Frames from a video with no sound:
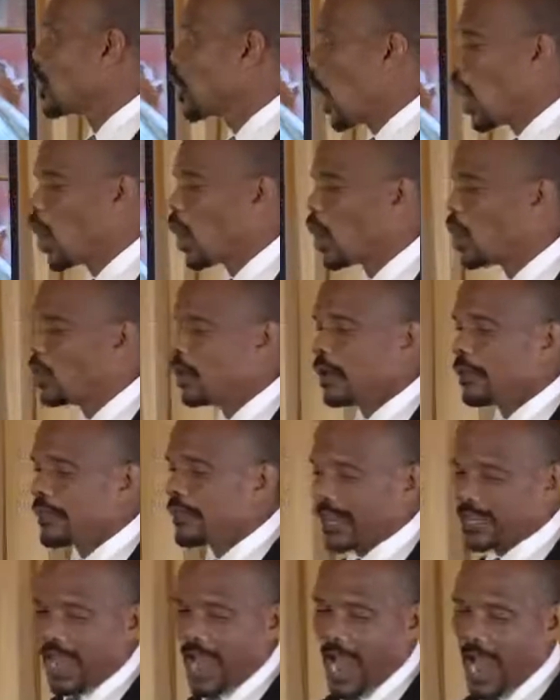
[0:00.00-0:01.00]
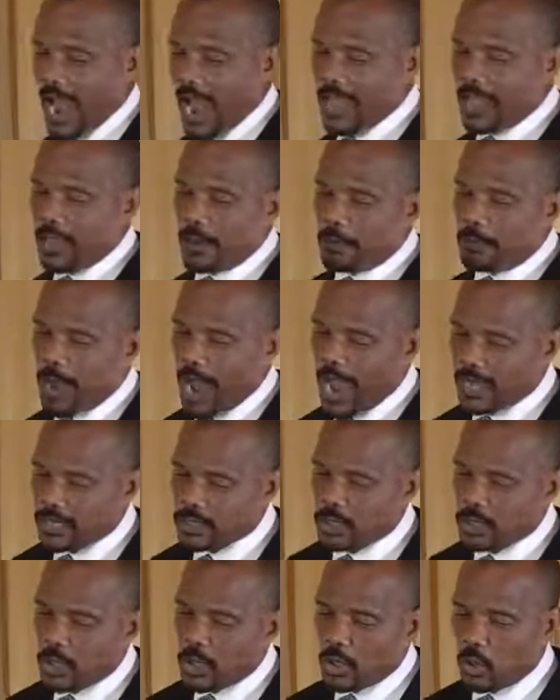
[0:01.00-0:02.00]
go that I might
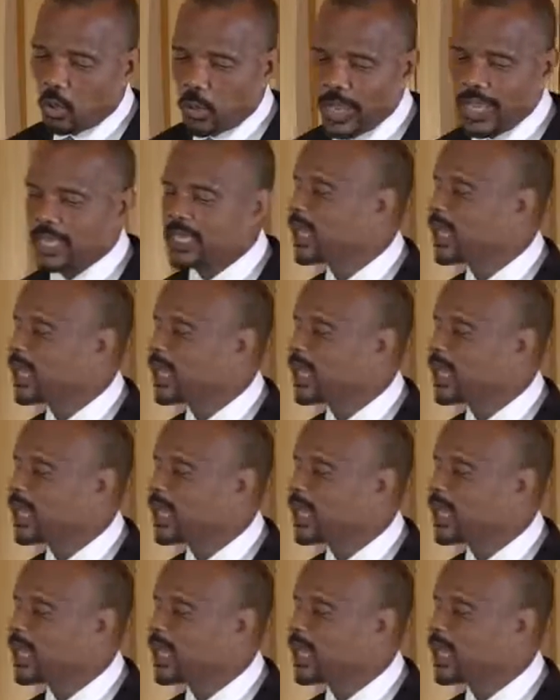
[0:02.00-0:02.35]
wake